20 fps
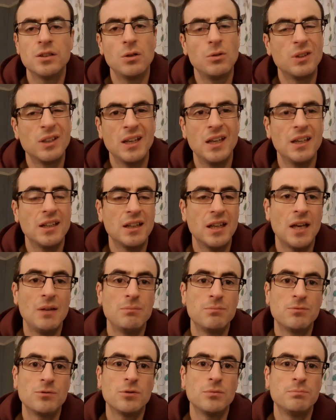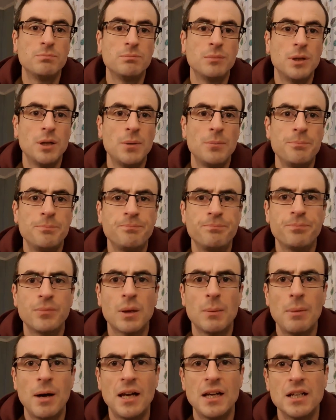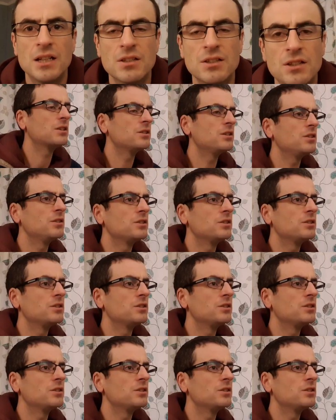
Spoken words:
whole kit came from Parex, nice